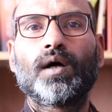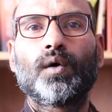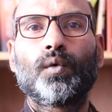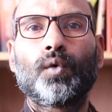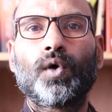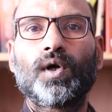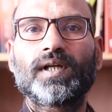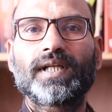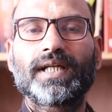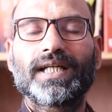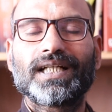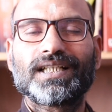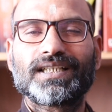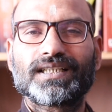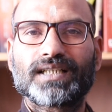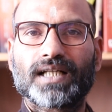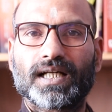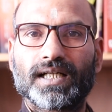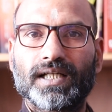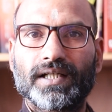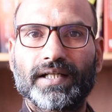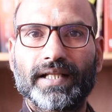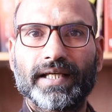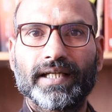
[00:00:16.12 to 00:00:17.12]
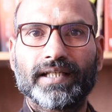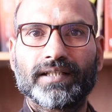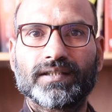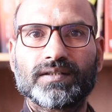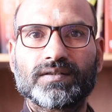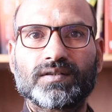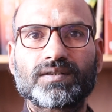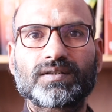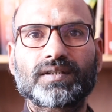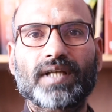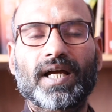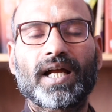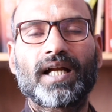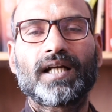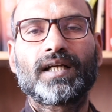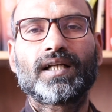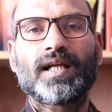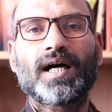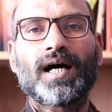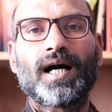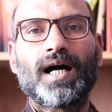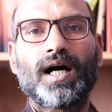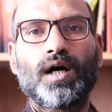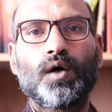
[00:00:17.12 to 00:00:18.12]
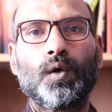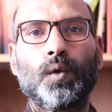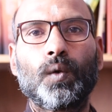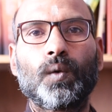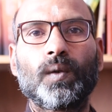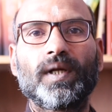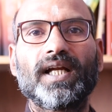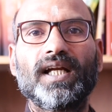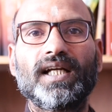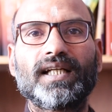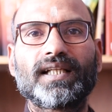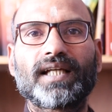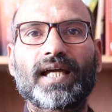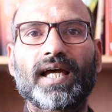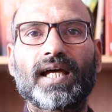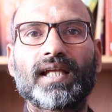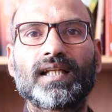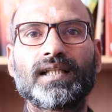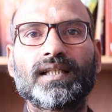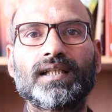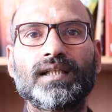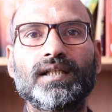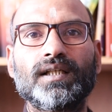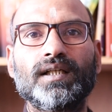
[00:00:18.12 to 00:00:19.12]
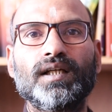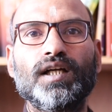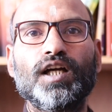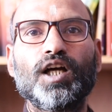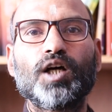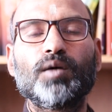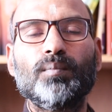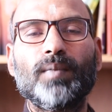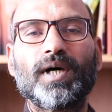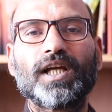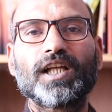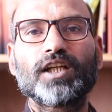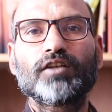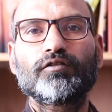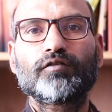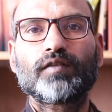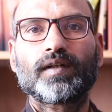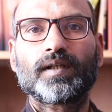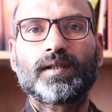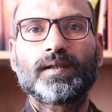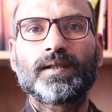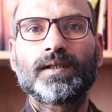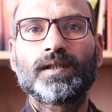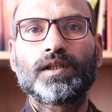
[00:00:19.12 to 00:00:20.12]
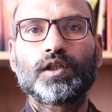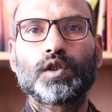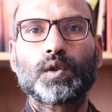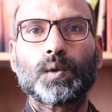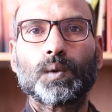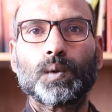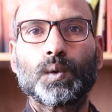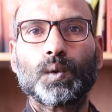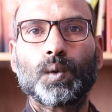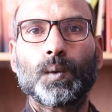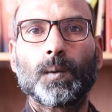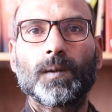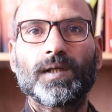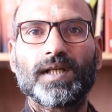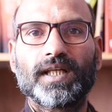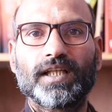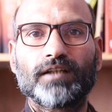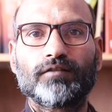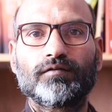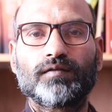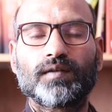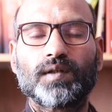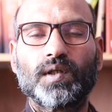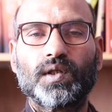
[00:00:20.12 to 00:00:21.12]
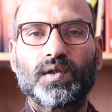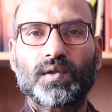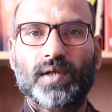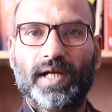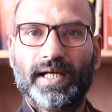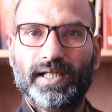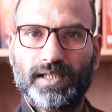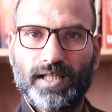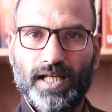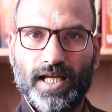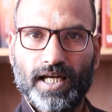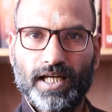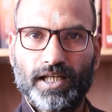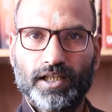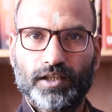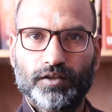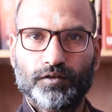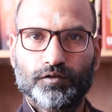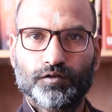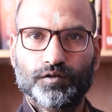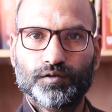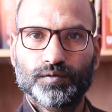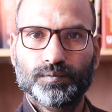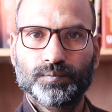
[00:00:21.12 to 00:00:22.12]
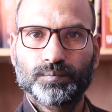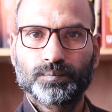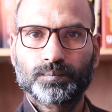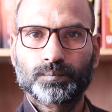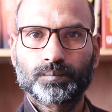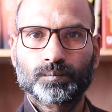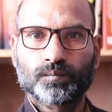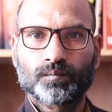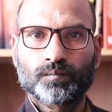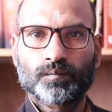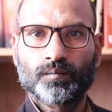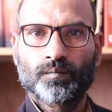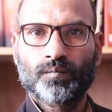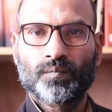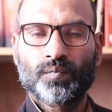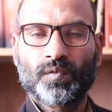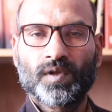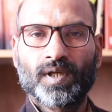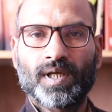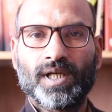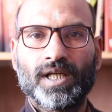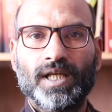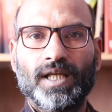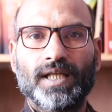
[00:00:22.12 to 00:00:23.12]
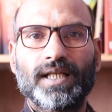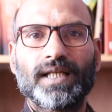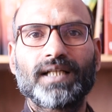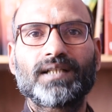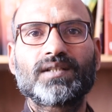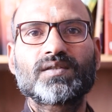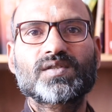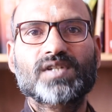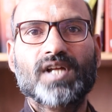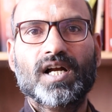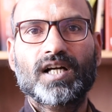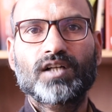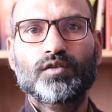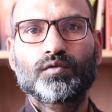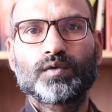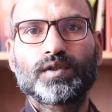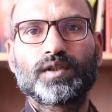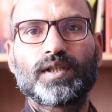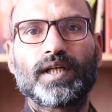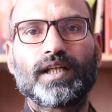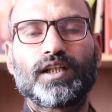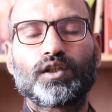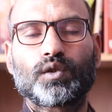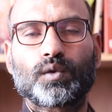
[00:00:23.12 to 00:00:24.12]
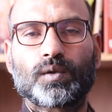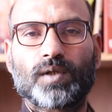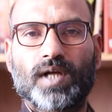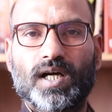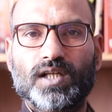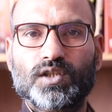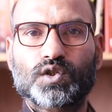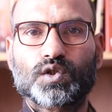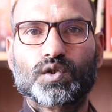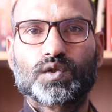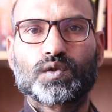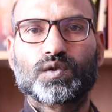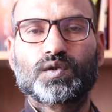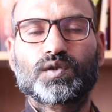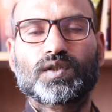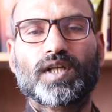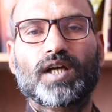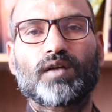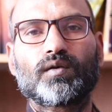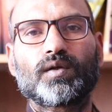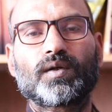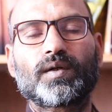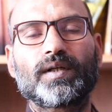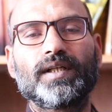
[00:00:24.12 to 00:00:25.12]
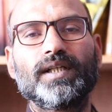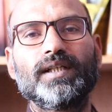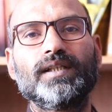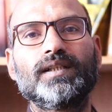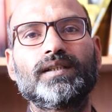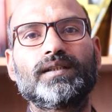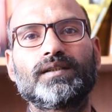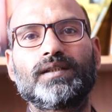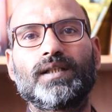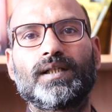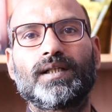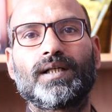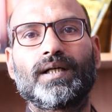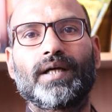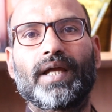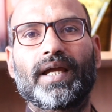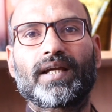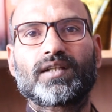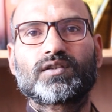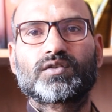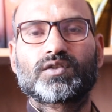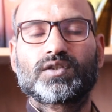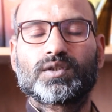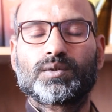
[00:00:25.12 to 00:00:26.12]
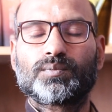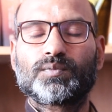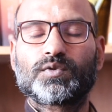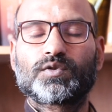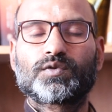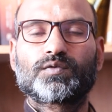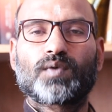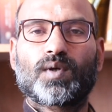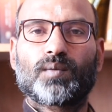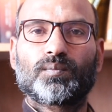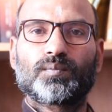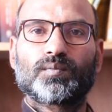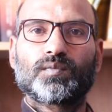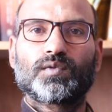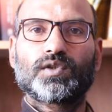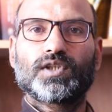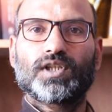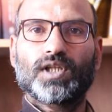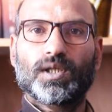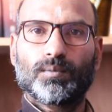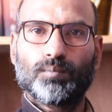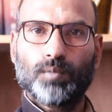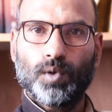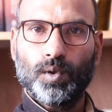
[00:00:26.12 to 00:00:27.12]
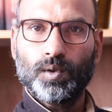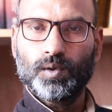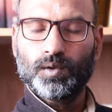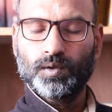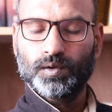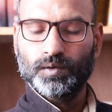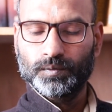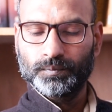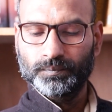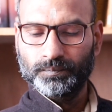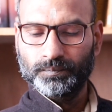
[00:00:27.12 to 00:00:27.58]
what it contains and how it can benefit to live right life. Let us start with the introduction. I'll read the excerpts from the book.